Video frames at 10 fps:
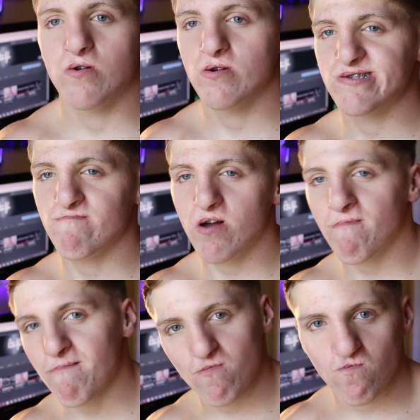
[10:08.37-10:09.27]
Some of y'all
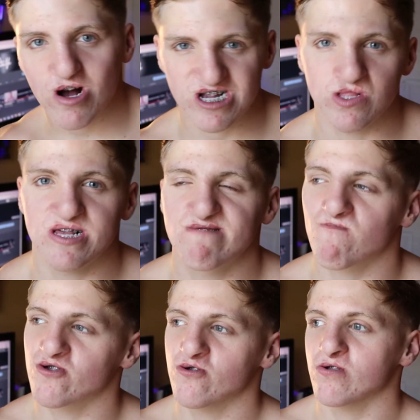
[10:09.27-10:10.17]
might be watching this
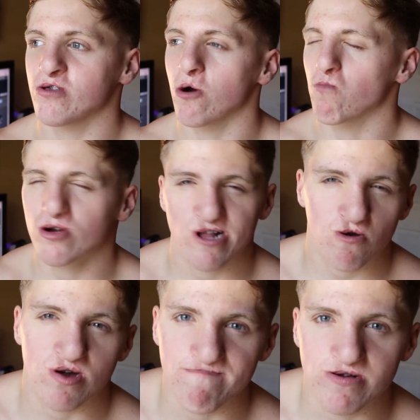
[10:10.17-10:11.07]
wondering, where's our
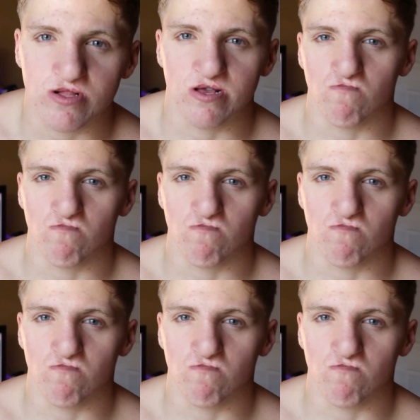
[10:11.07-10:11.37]
credibility?